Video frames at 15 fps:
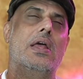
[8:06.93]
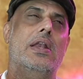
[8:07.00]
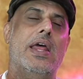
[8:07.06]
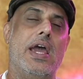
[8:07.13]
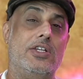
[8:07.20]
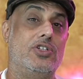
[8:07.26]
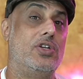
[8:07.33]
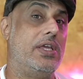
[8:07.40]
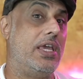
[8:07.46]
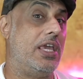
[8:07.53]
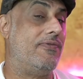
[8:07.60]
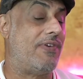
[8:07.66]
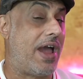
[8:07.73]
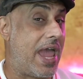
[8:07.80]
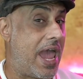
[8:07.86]
Naturally,
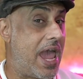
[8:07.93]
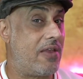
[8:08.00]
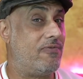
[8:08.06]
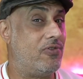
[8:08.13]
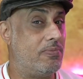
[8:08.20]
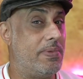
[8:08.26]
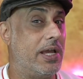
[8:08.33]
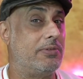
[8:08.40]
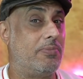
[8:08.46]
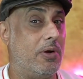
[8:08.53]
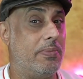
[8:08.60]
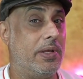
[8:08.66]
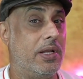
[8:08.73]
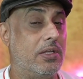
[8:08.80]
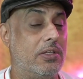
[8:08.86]
if I had fullbacks
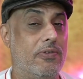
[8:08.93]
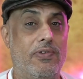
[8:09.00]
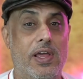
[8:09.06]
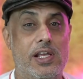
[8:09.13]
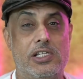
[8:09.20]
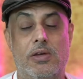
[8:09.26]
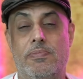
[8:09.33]
bombing down the flanks,